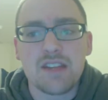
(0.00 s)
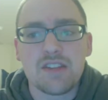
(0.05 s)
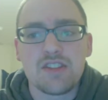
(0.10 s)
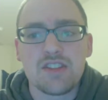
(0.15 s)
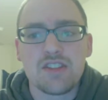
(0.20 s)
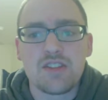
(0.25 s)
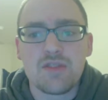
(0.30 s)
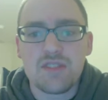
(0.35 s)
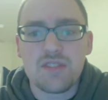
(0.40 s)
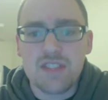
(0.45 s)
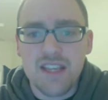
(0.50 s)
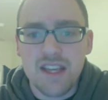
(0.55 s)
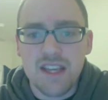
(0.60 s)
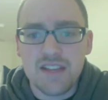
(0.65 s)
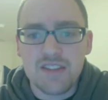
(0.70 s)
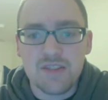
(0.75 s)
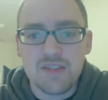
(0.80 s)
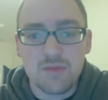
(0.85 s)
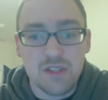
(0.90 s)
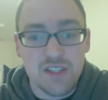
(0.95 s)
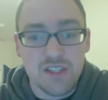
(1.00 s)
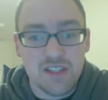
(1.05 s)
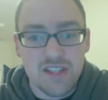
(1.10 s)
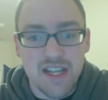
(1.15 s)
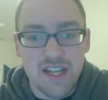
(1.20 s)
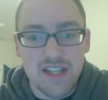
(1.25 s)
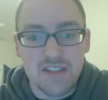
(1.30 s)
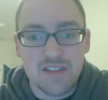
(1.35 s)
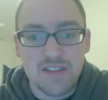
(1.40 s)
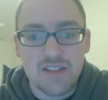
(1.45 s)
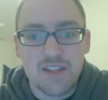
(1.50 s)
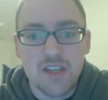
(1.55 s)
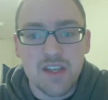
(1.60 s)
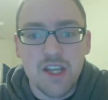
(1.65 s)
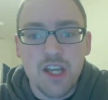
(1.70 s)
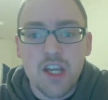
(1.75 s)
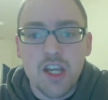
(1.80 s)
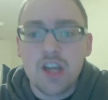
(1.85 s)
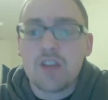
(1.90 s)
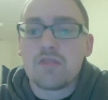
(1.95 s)
2:6, which states,
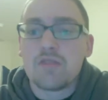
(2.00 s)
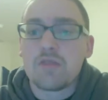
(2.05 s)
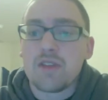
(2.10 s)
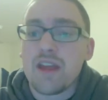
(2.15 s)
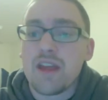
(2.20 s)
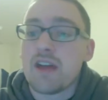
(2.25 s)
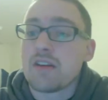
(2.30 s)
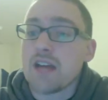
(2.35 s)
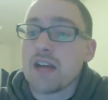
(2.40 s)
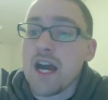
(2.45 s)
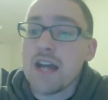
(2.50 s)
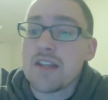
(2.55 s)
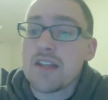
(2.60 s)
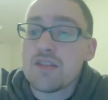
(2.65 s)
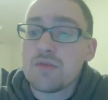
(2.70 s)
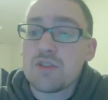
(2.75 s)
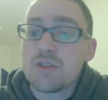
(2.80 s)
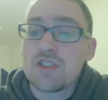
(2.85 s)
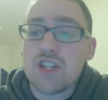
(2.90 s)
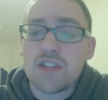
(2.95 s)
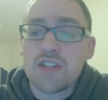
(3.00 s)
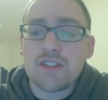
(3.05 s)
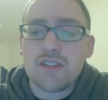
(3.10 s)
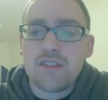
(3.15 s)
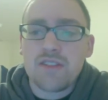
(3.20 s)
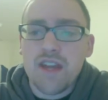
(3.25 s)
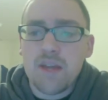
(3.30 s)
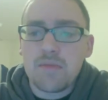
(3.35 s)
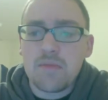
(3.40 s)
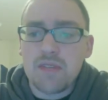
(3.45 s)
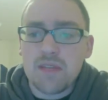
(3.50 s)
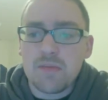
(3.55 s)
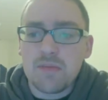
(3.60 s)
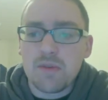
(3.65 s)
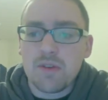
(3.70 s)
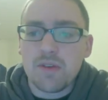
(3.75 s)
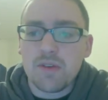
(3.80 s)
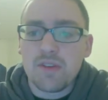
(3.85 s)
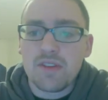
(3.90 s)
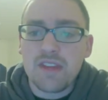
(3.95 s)
"For thou God hast rejected thy
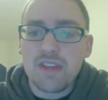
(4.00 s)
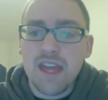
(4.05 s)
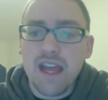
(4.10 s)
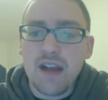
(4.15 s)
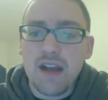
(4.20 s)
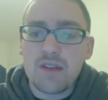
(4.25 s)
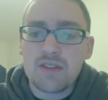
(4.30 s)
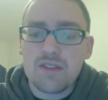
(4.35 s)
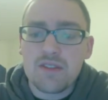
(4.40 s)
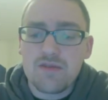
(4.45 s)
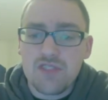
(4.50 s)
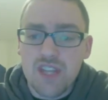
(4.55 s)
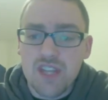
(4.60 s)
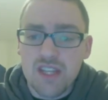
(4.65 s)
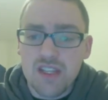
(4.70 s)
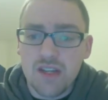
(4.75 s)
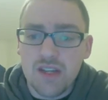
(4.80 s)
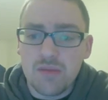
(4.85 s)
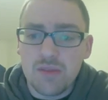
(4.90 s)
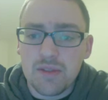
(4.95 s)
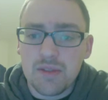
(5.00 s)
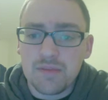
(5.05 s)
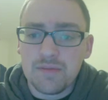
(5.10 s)
people, the house of Jacob."